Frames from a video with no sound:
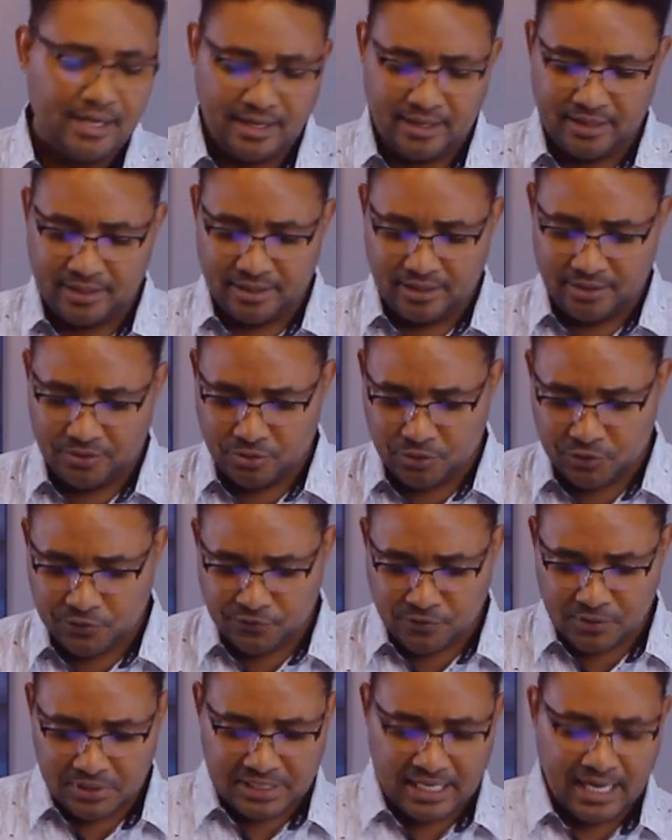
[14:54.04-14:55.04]
and those
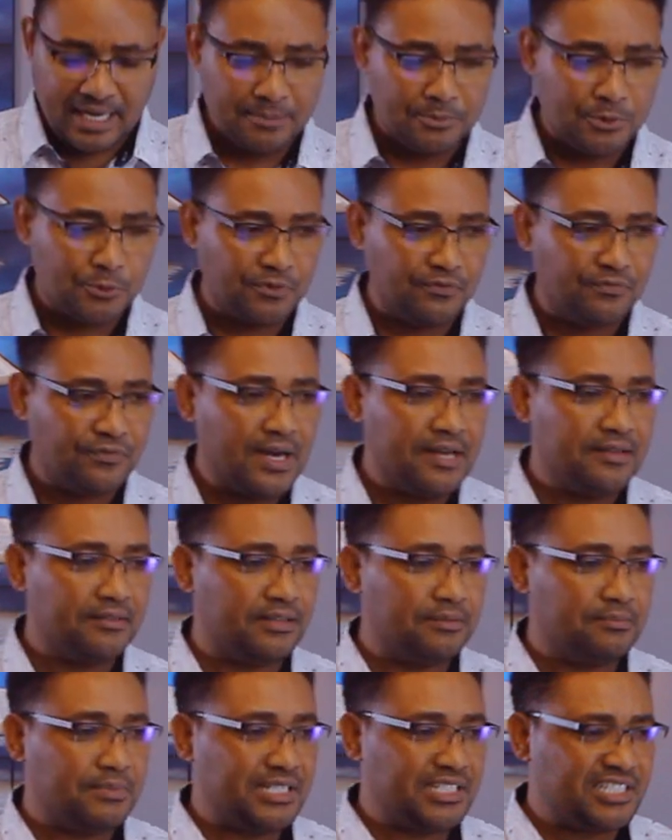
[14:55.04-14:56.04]
4 times we find
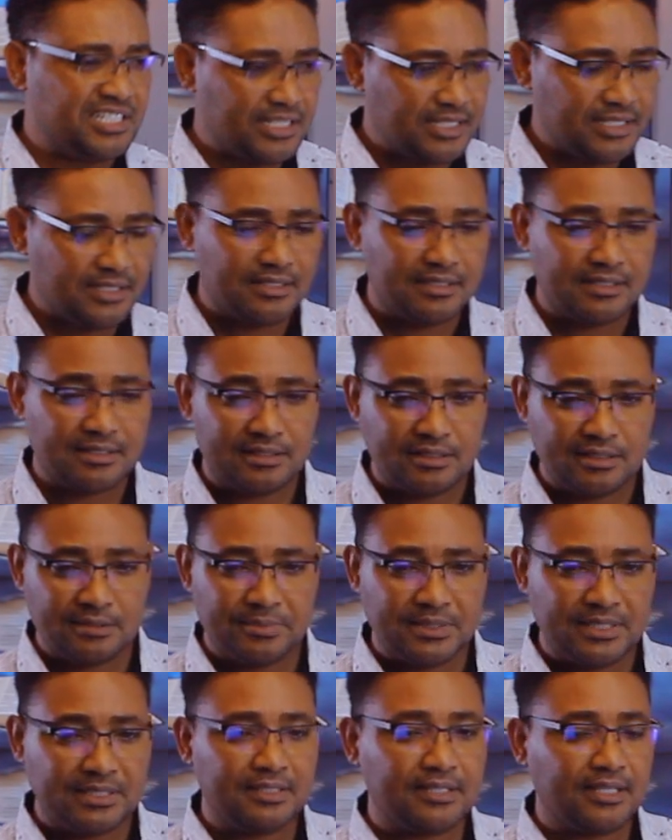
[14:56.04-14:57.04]
them in Genesis
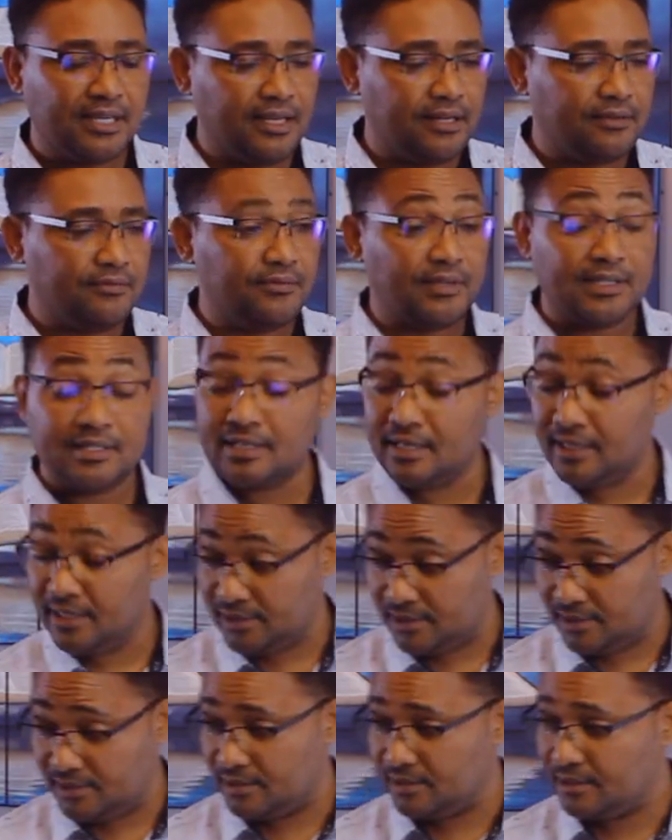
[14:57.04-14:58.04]
chapter 10 verse
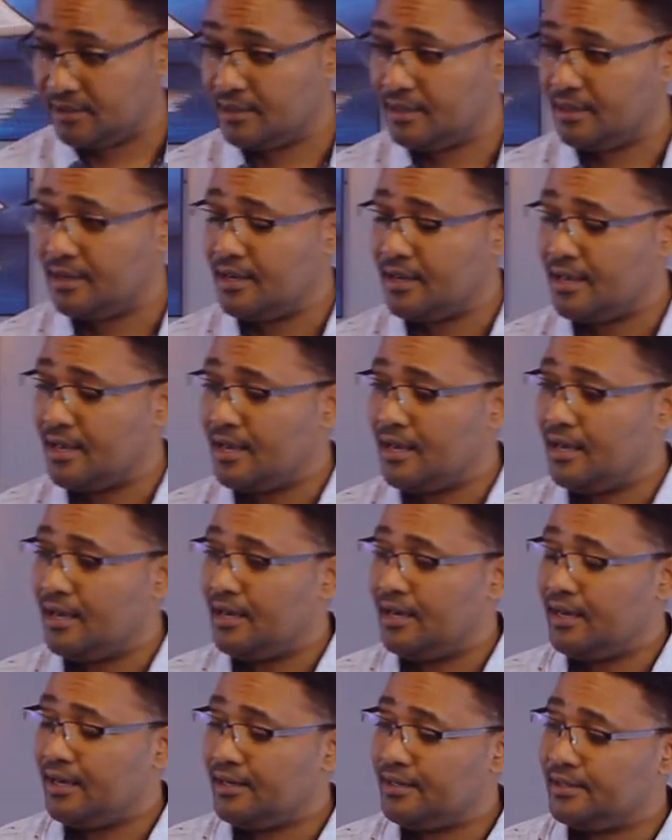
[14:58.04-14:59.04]
8,
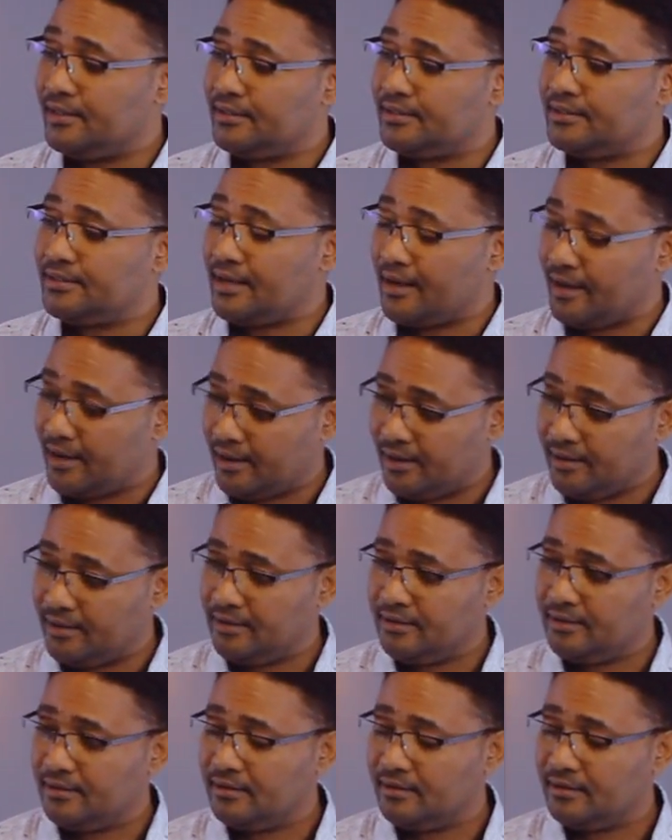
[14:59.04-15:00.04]
in
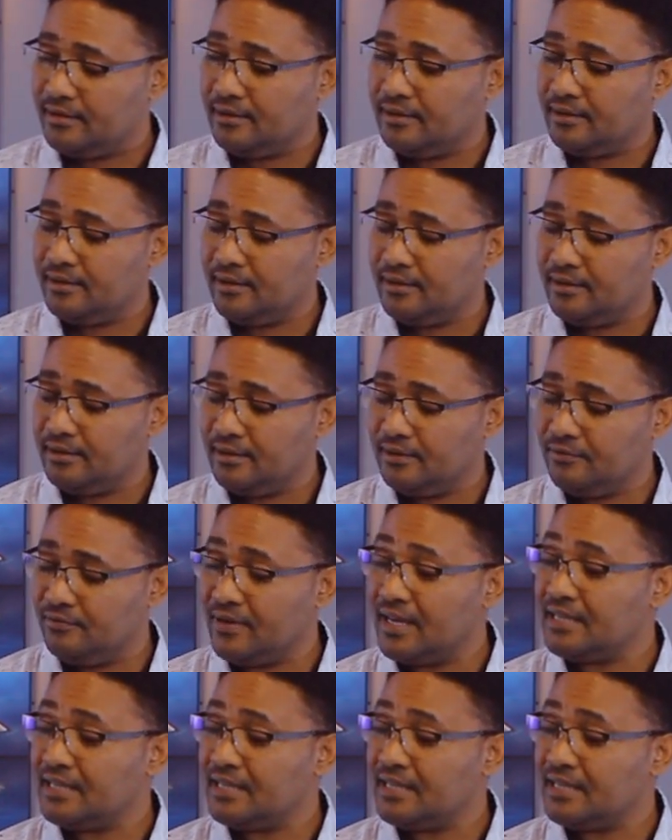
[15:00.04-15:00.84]
10 and